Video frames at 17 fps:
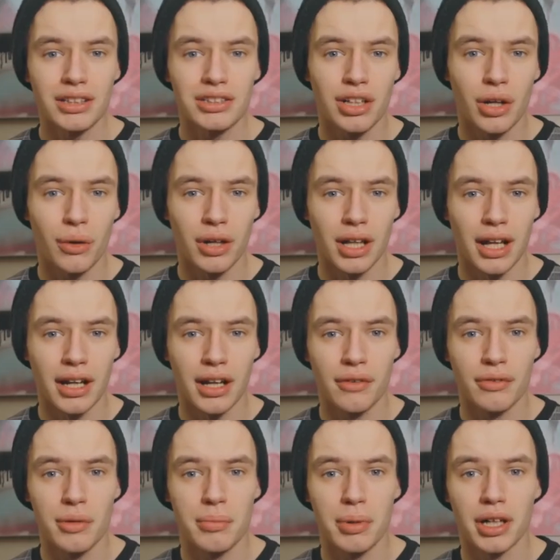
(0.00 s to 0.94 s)
is going on,
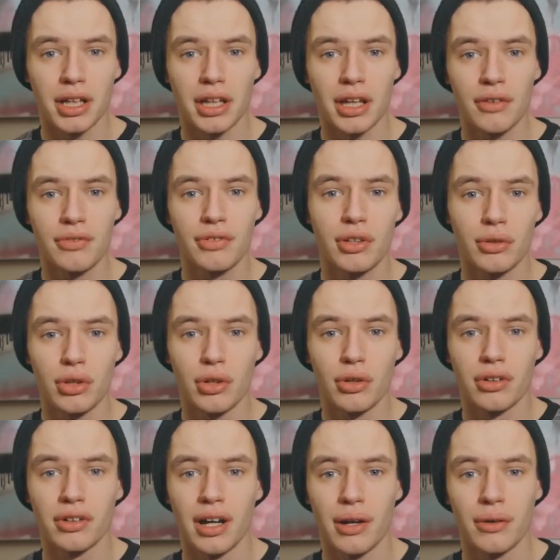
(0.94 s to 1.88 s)
everybody? If you're new
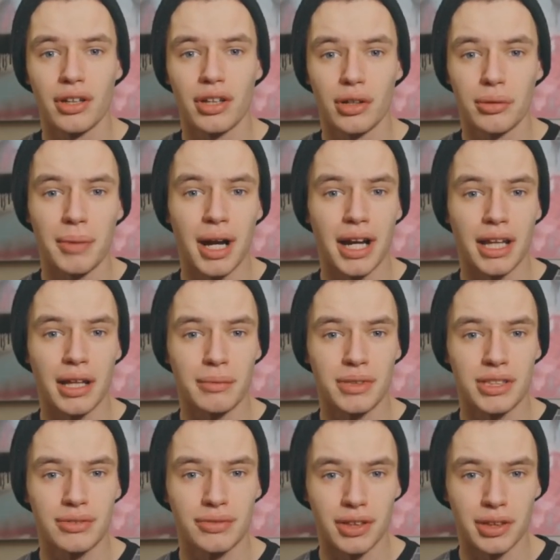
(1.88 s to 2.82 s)
around here, my name
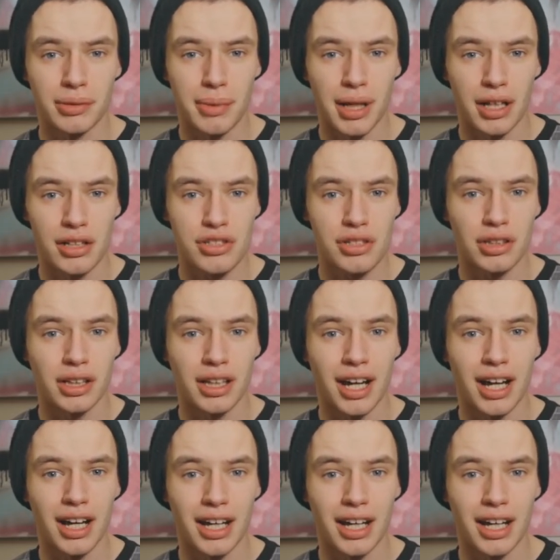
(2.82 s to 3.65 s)
is Finn Badgley.